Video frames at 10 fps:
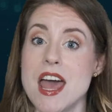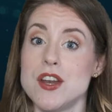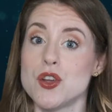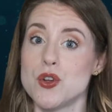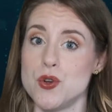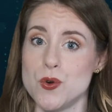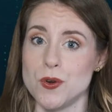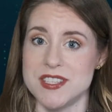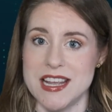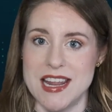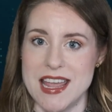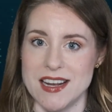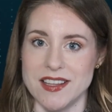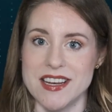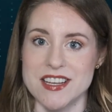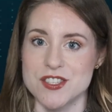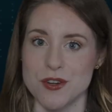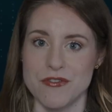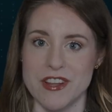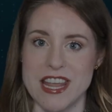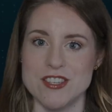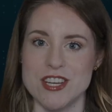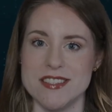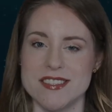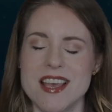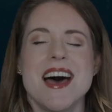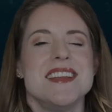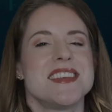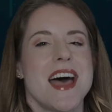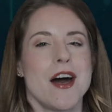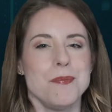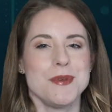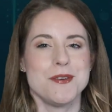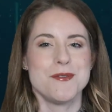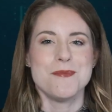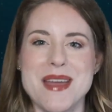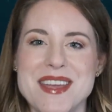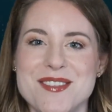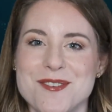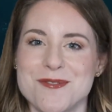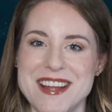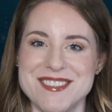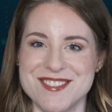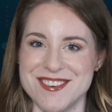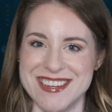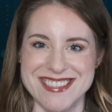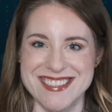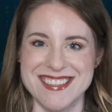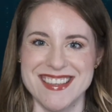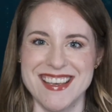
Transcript: and Google Data Analytics certifications to help you make the right choice.